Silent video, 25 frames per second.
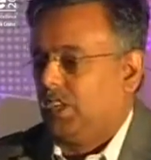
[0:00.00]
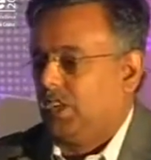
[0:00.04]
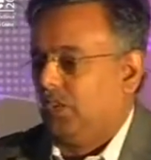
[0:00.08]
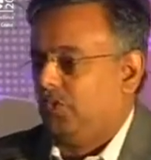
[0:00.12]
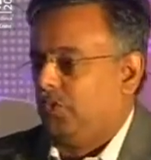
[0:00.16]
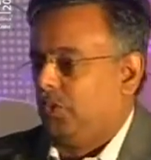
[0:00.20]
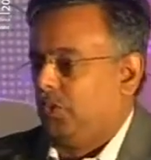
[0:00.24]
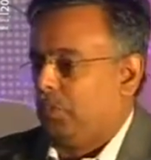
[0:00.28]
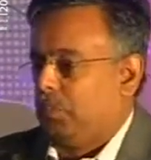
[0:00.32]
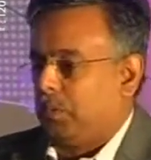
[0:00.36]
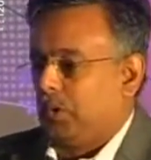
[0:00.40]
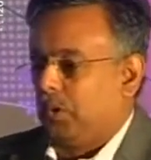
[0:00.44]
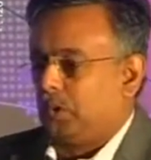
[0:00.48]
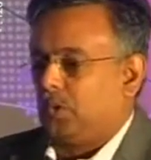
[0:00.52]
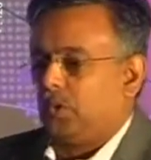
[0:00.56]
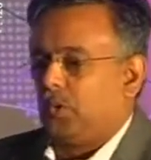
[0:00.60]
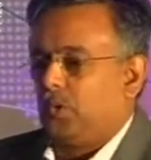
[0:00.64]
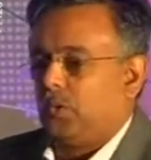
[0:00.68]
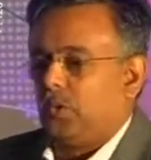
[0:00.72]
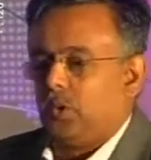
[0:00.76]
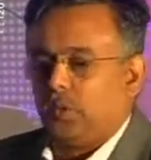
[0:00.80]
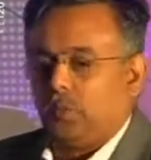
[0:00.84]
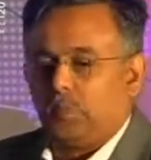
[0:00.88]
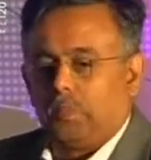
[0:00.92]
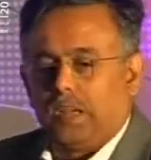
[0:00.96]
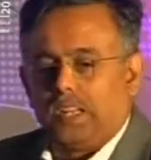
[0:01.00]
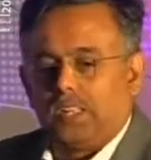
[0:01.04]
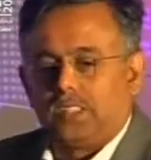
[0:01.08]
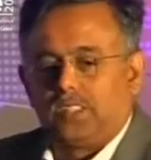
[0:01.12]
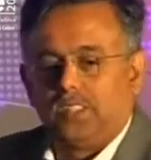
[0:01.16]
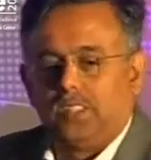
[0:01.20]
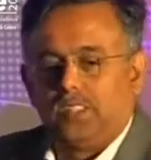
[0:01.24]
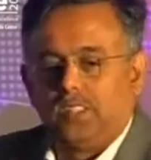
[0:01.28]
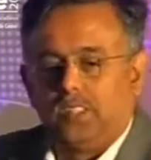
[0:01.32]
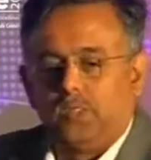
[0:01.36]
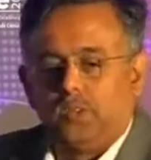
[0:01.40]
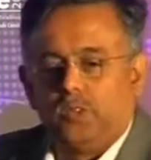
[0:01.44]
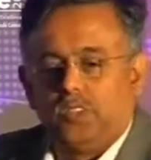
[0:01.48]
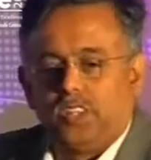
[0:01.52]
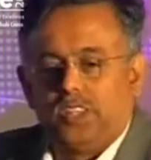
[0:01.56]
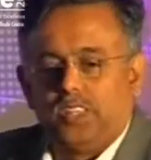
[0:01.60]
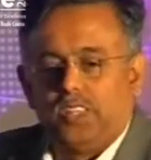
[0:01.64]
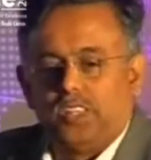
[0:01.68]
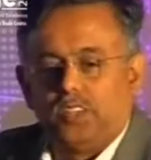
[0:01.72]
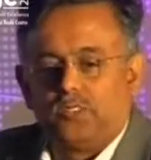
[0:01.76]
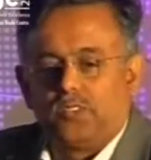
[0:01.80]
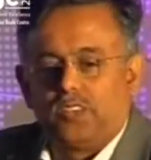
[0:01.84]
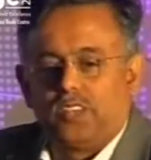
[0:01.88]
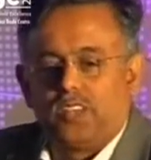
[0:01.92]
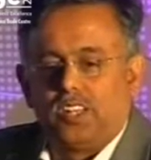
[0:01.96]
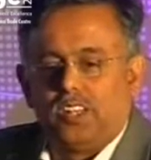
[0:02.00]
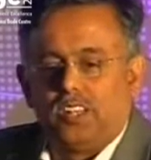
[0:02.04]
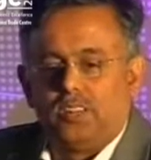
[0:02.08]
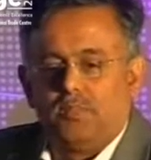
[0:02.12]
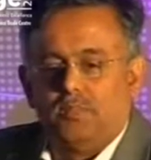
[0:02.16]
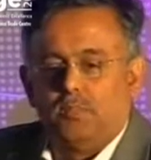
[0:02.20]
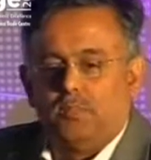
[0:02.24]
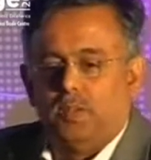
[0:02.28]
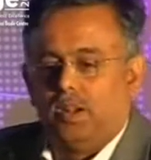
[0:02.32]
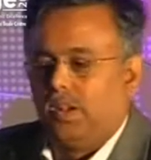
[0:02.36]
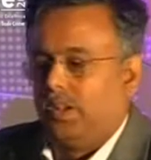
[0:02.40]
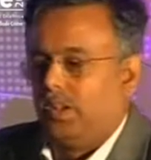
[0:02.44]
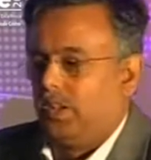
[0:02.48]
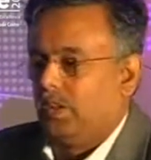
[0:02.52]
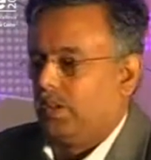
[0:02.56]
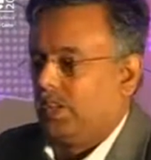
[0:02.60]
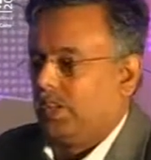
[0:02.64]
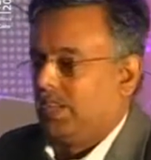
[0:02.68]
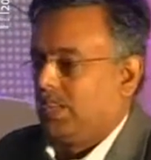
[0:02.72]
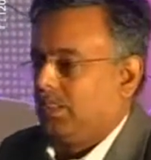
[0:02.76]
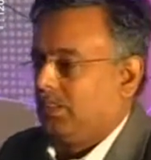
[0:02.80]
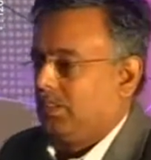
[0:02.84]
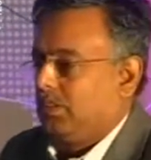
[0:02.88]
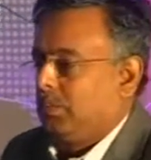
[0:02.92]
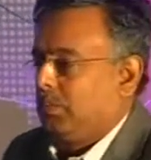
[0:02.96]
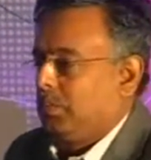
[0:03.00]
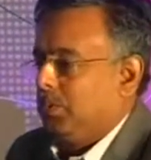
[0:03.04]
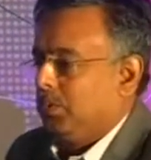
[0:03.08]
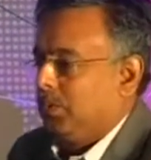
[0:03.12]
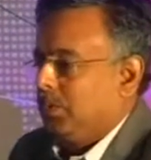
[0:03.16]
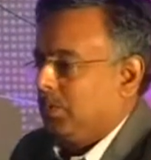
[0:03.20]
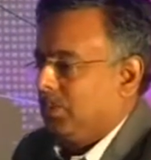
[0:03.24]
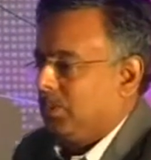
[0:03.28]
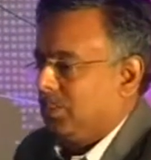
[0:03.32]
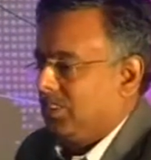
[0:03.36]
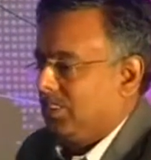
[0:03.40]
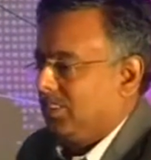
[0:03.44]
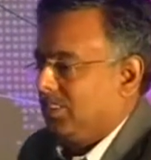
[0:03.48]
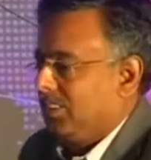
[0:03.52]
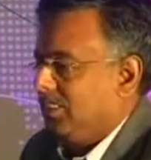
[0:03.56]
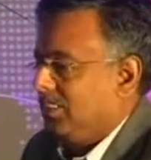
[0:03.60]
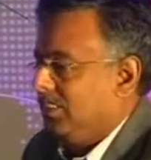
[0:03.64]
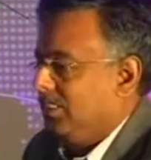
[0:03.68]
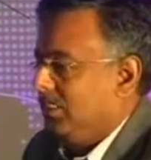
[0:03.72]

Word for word: if you pursue your passion, you can definitely build your leadership position.